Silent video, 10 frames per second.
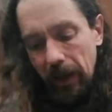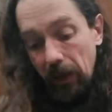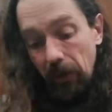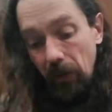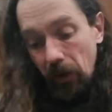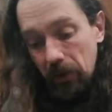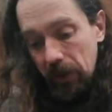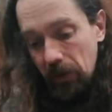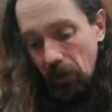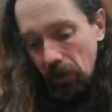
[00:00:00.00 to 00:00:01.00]

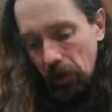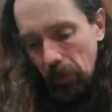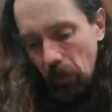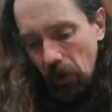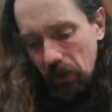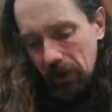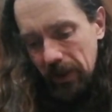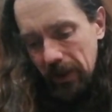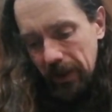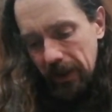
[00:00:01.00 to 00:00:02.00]
it's not going to be
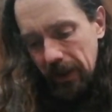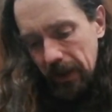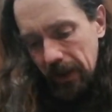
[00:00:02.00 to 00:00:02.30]
watertight.